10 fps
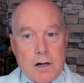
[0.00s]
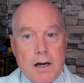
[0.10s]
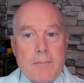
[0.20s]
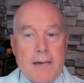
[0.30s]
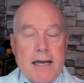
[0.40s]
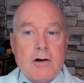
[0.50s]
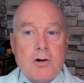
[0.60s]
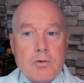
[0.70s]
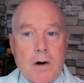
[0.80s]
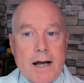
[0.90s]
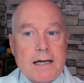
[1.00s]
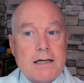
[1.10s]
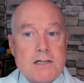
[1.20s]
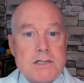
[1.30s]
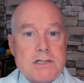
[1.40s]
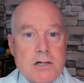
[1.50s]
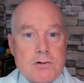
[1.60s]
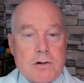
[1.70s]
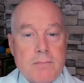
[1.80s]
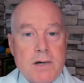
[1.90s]
um, a chronic
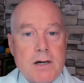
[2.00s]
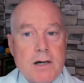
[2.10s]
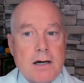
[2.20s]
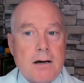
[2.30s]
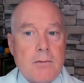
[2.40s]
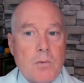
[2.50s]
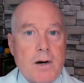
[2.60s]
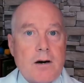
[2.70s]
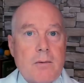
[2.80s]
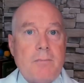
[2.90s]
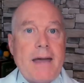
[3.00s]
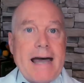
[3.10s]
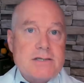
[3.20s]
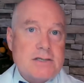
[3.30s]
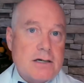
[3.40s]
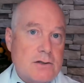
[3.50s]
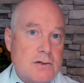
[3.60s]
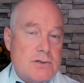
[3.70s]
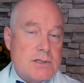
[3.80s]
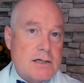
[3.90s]
syndrome um, where PASC
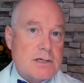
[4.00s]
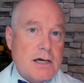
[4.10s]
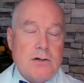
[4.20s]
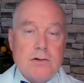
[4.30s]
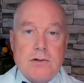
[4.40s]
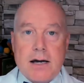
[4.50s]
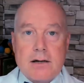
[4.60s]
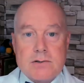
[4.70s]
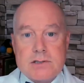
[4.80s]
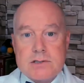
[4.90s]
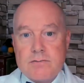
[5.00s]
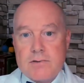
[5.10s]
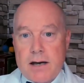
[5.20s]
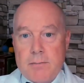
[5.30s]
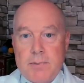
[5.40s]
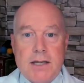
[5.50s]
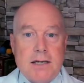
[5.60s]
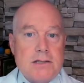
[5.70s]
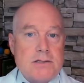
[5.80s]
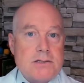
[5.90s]
includes things like new diagnosis of
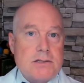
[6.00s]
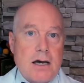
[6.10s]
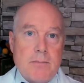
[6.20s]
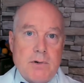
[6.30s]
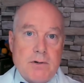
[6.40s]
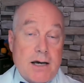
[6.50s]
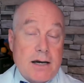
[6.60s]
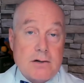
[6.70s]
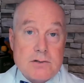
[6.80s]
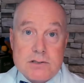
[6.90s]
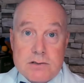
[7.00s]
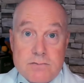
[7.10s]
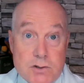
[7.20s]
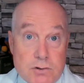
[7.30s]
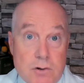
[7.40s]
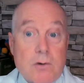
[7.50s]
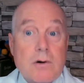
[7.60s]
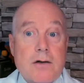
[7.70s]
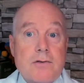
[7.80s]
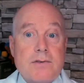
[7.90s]
diabetes, um, new diagnosis of
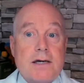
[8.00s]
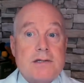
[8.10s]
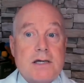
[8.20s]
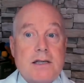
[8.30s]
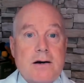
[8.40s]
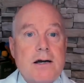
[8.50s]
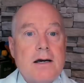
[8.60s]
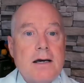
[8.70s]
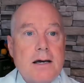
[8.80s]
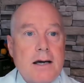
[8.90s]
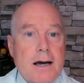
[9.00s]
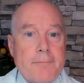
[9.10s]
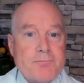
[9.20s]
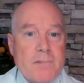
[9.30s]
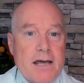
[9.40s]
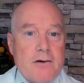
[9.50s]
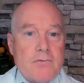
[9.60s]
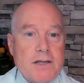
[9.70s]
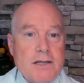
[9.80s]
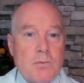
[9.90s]
stroke, other things in there. Um, and
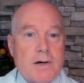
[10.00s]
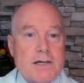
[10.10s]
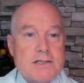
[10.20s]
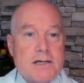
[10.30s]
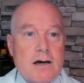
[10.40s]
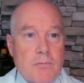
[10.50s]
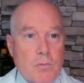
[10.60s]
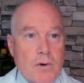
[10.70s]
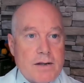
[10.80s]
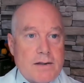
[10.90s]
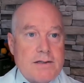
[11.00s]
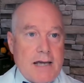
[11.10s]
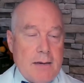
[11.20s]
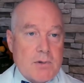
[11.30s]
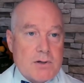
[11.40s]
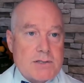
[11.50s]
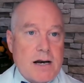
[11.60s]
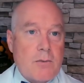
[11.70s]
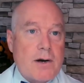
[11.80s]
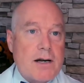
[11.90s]
it really was um, one of the
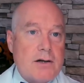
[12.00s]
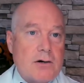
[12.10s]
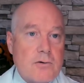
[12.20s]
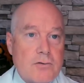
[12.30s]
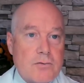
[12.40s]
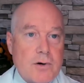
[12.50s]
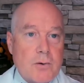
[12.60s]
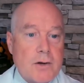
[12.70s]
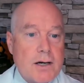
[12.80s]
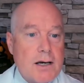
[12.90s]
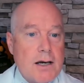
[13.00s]
tables that I wanted to go through.